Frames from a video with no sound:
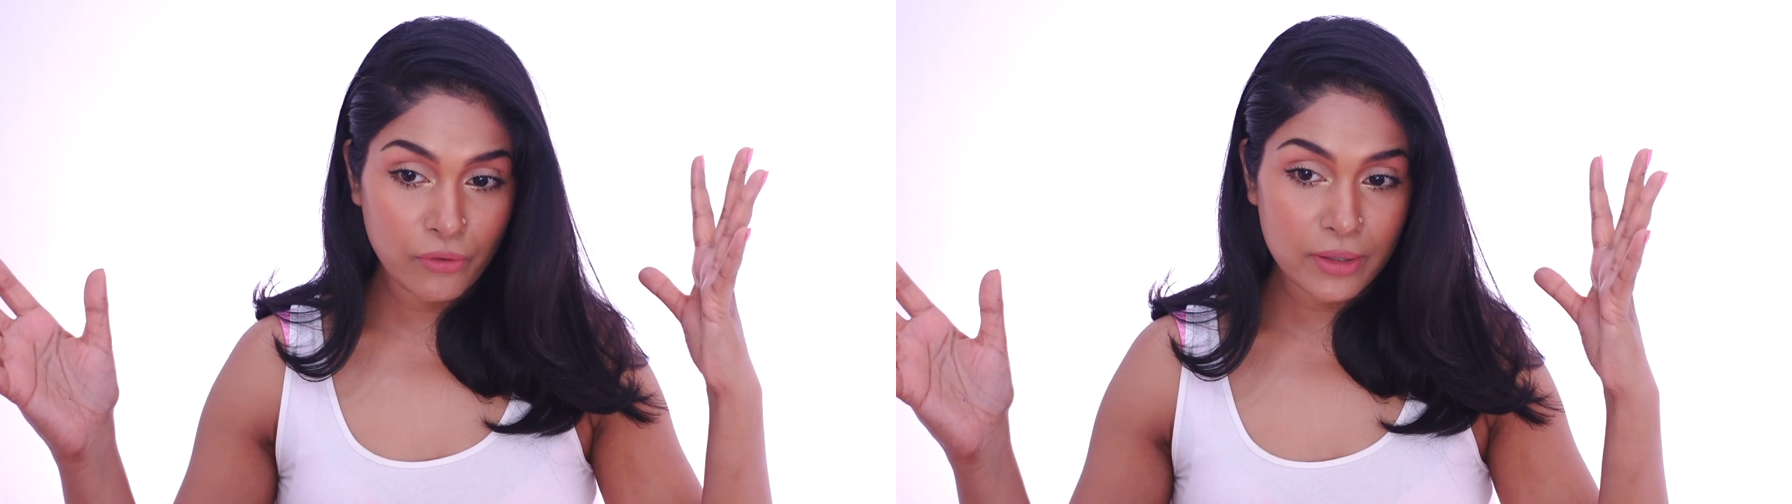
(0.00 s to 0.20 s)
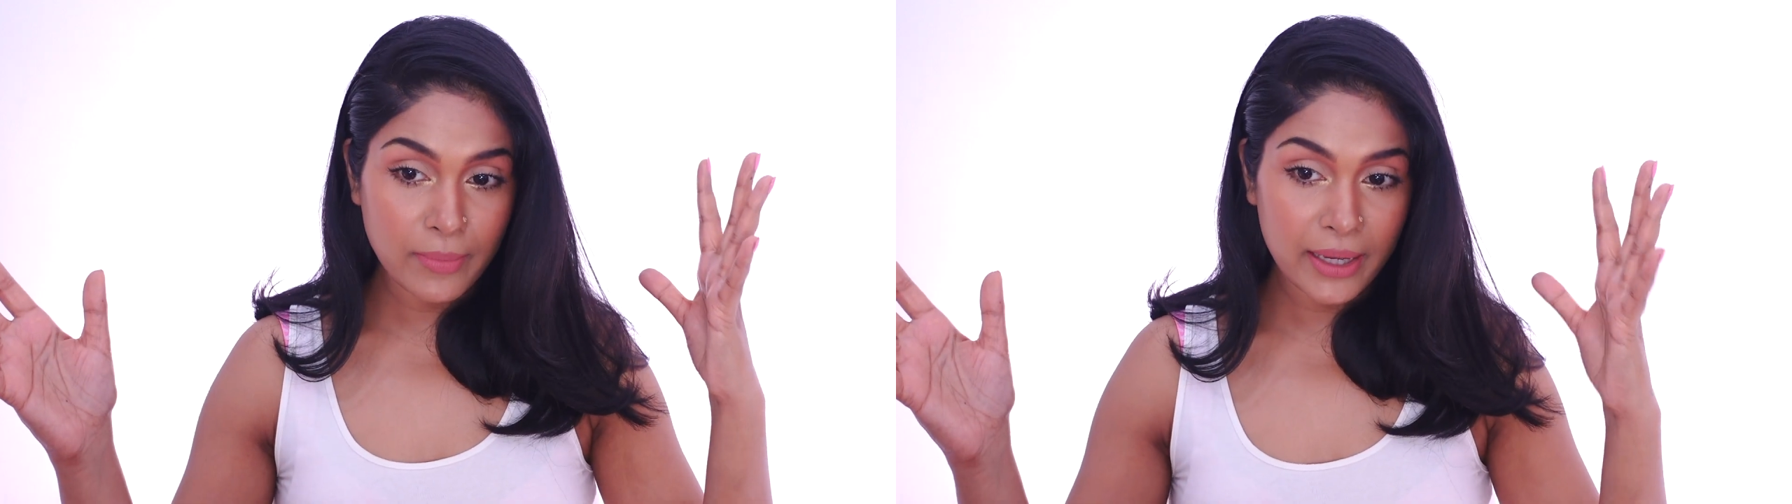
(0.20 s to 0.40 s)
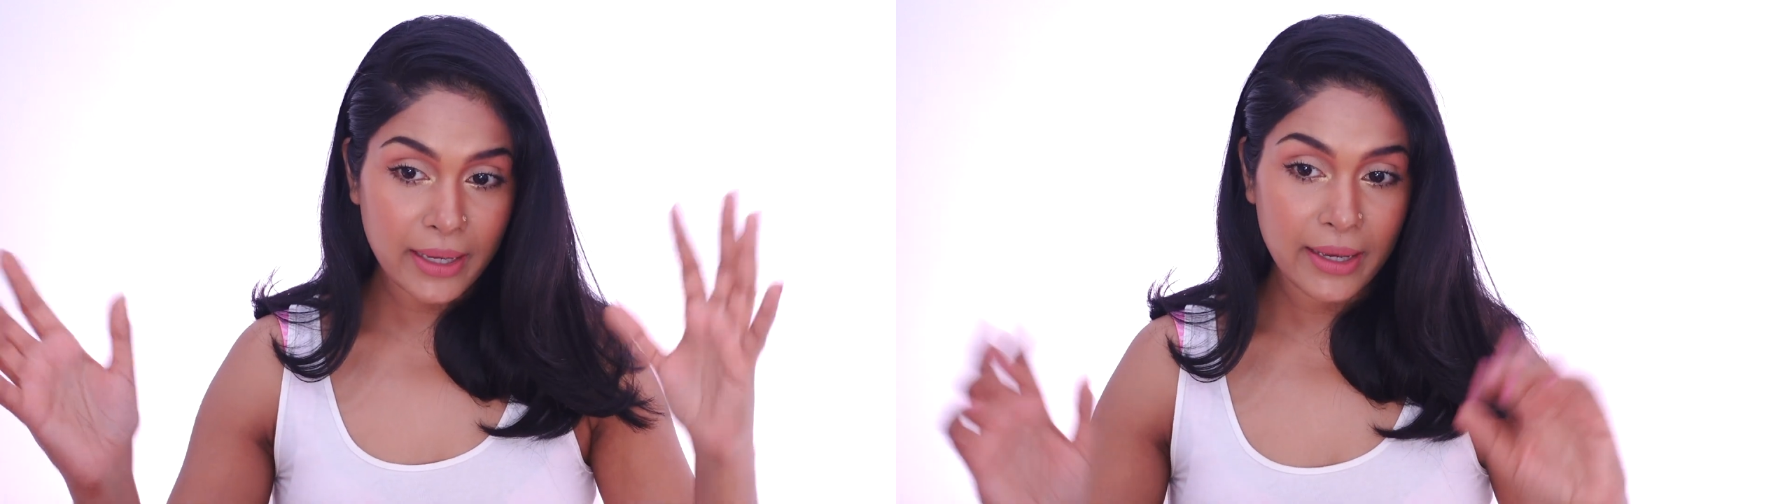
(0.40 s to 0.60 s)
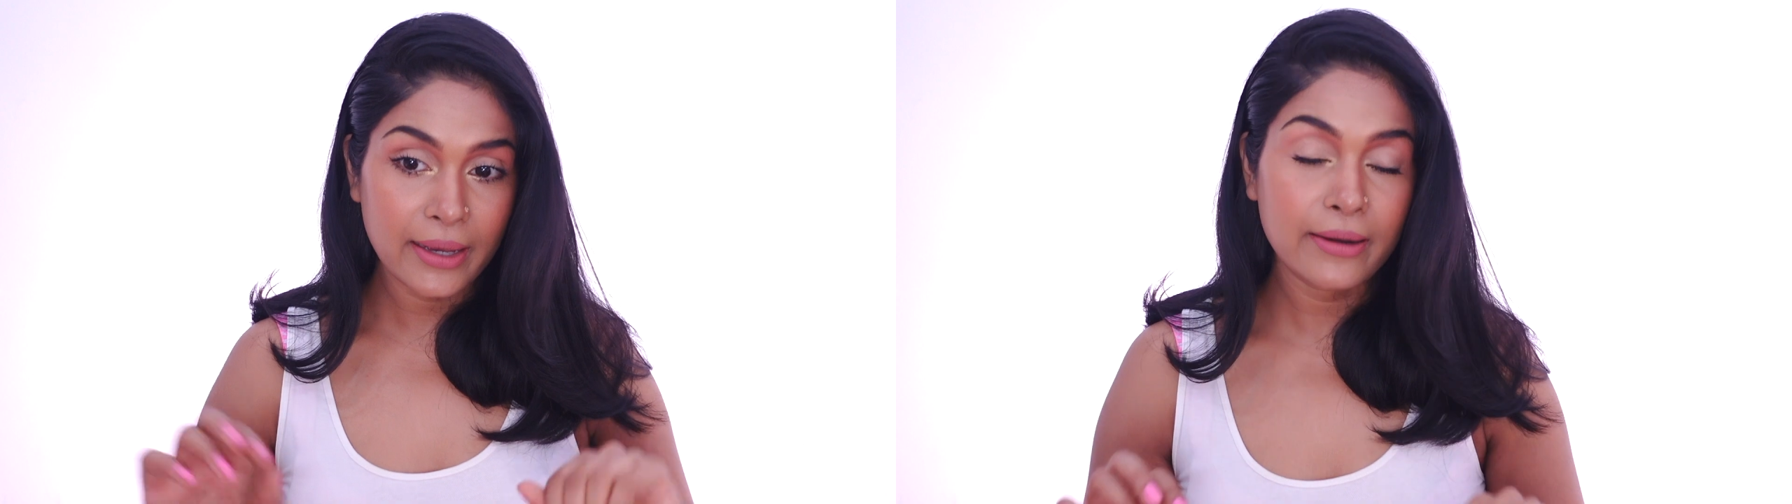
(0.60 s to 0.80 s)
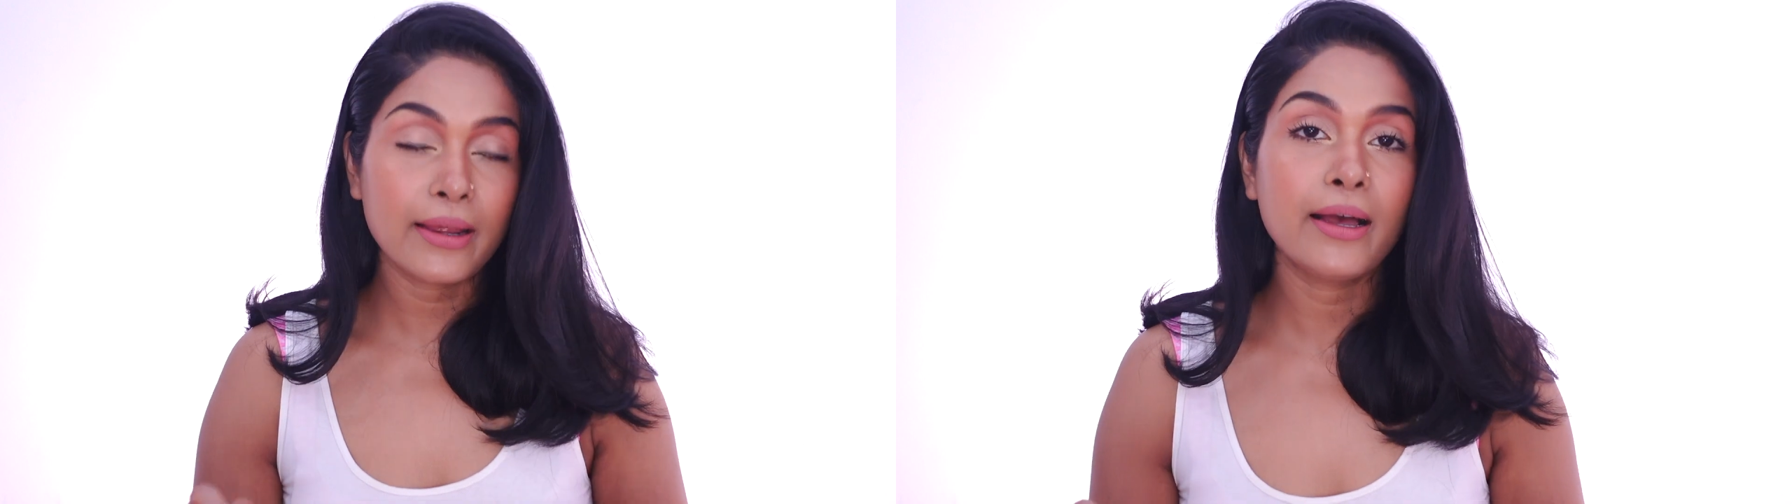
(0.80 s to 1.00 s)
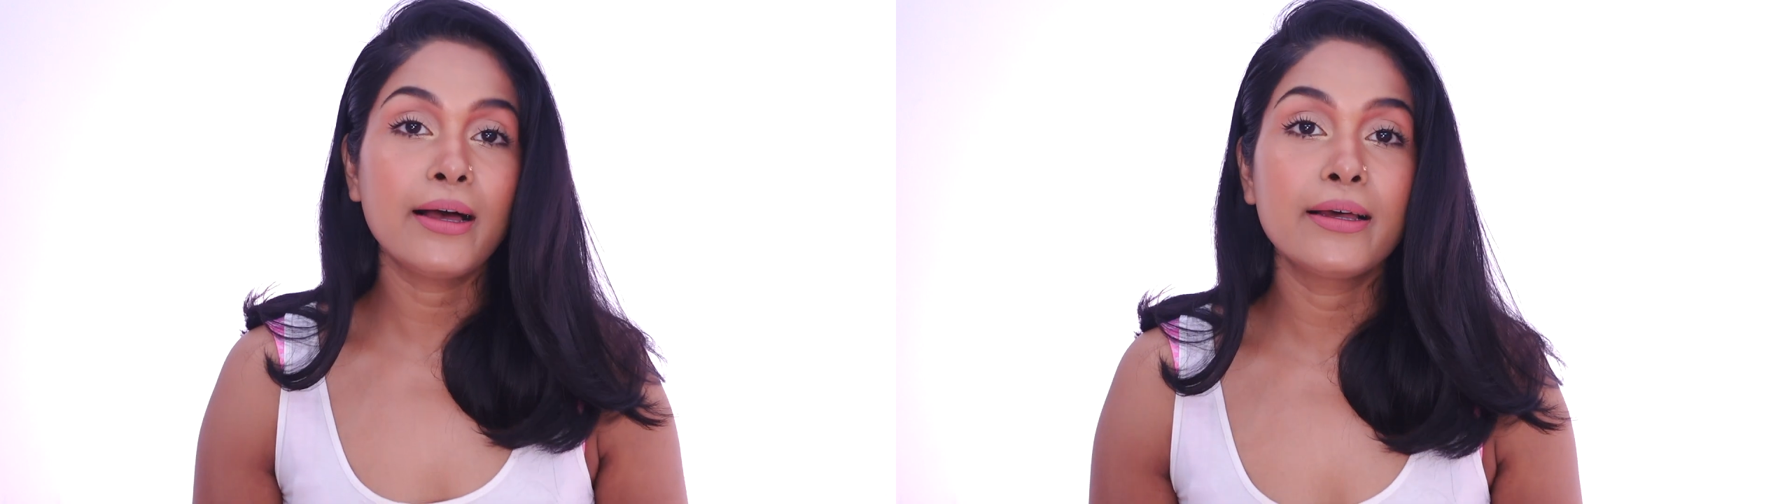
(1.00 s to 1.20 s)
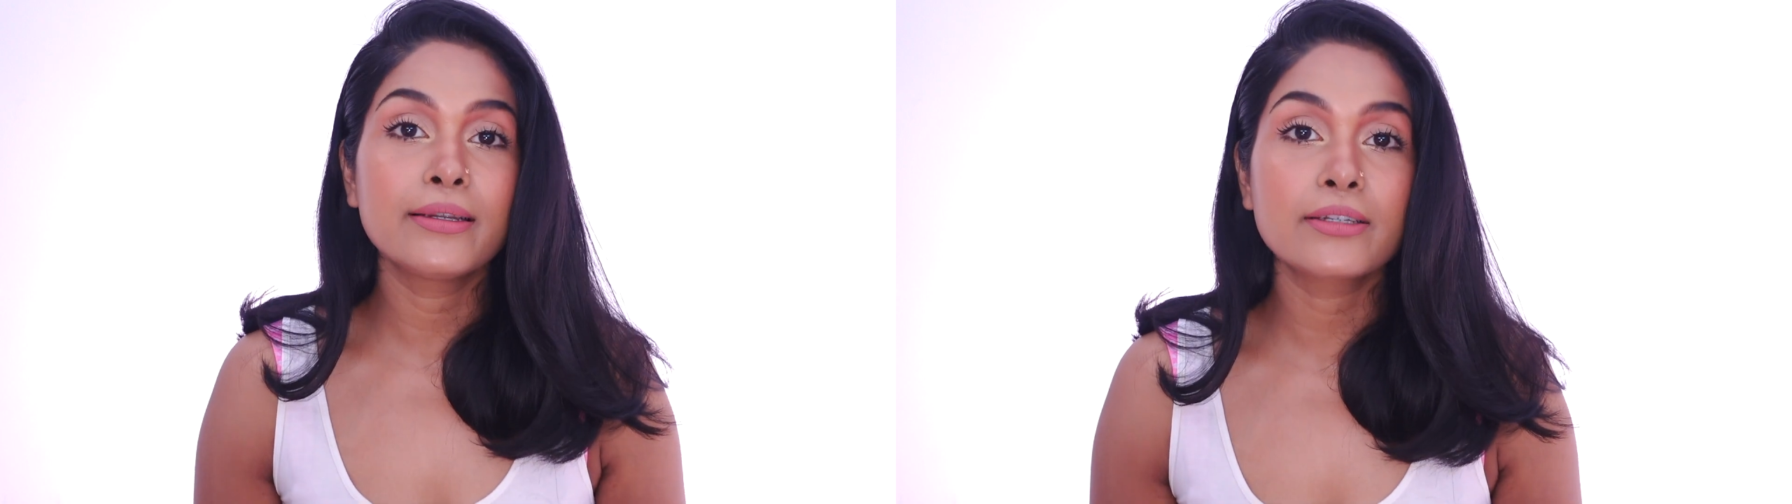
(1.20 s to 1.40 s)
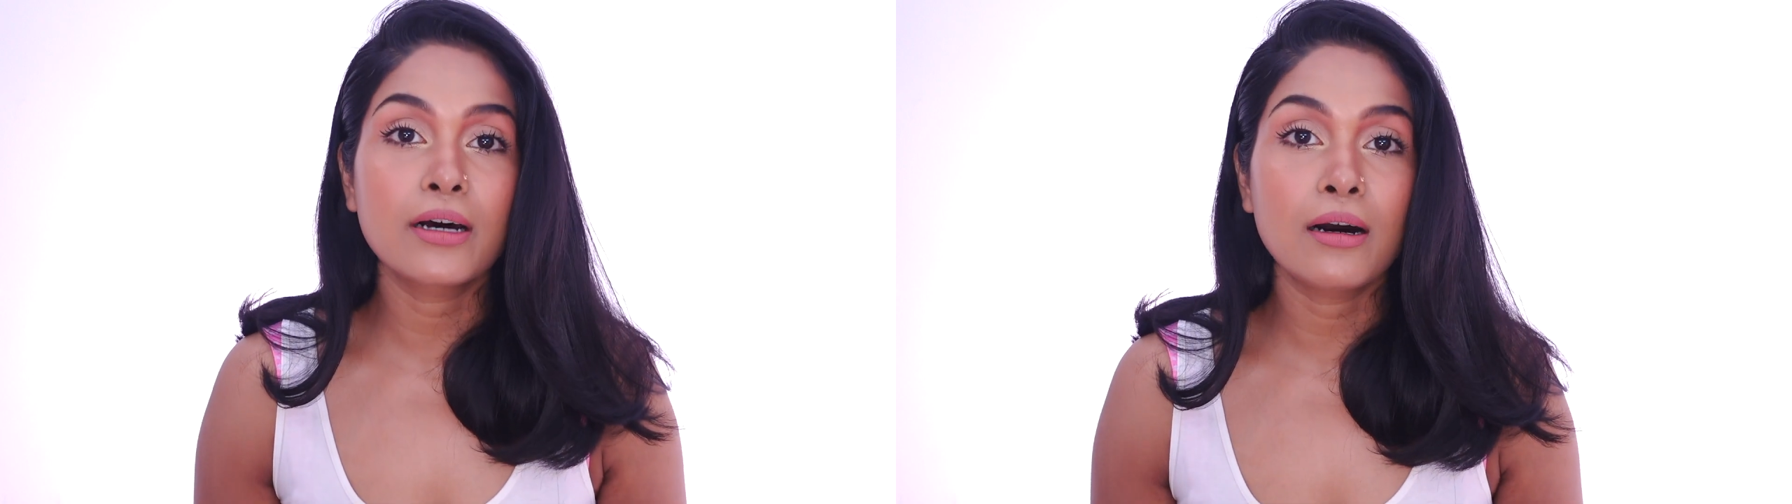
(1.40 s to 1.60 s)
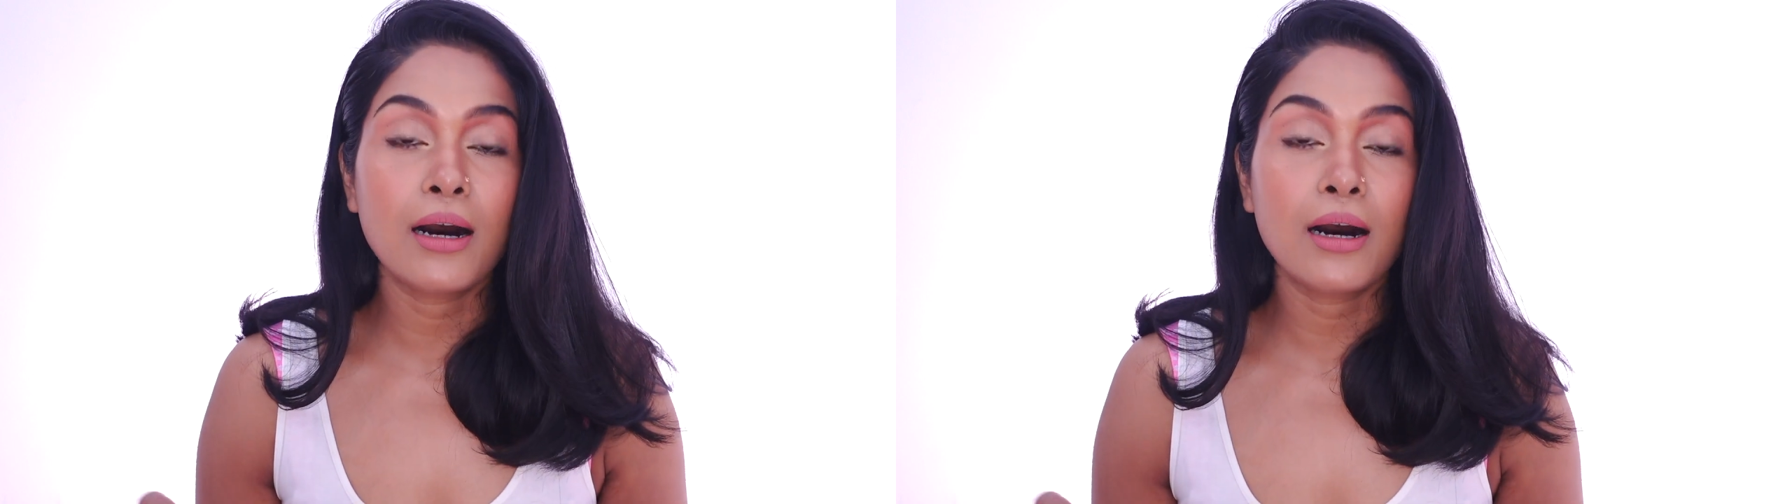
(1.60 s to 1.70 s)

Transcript: with my hair and uh,